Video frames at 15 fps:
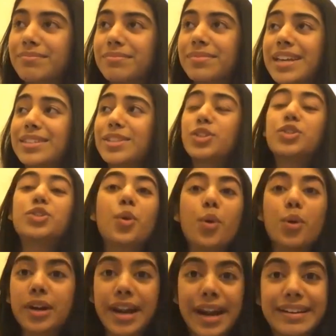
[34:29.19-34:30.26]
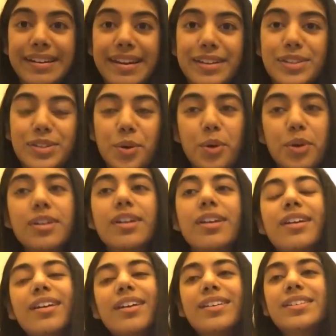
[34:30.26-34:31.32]
there's a store right next door.
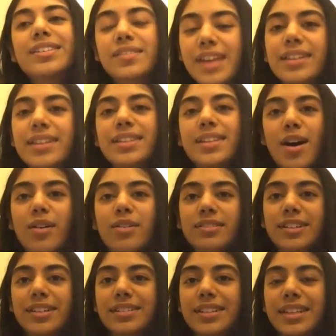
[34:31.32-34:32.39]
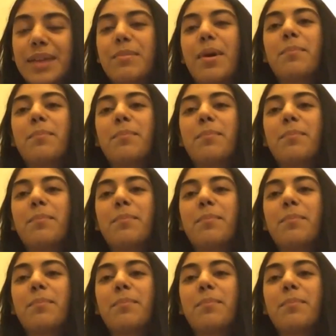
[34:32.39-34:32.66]
So that's how it came up.